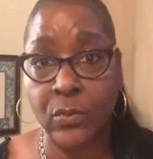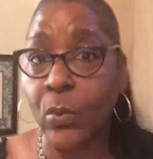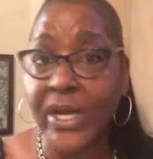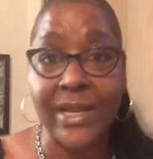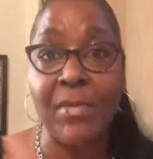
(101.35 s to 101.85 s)

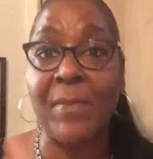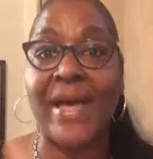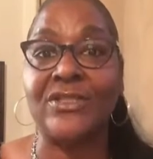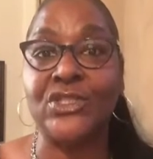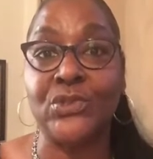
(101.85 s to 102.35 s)
what I'm
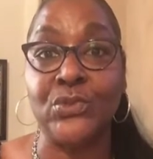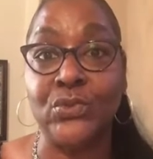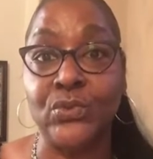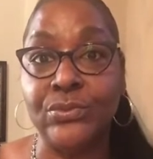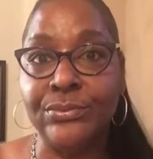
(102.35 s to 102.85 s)
about
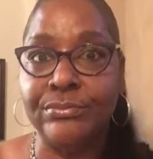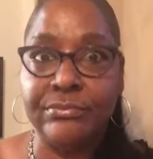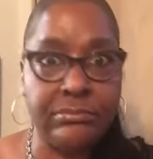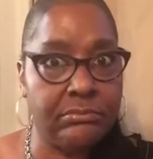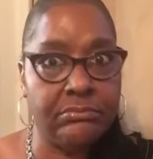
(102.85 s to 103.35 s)
to
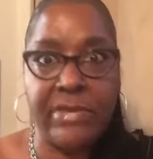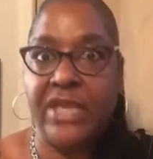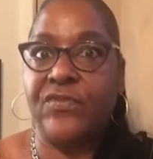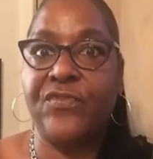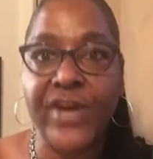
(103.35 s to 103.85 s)

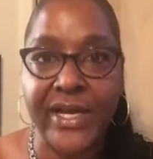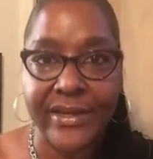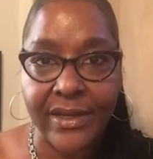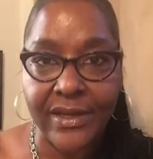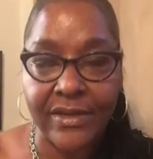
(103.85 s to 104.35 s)
make fun
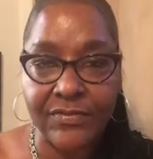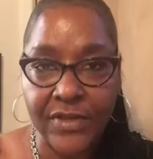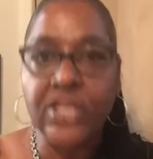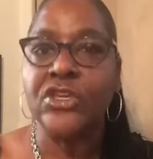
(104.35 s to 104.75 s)
of.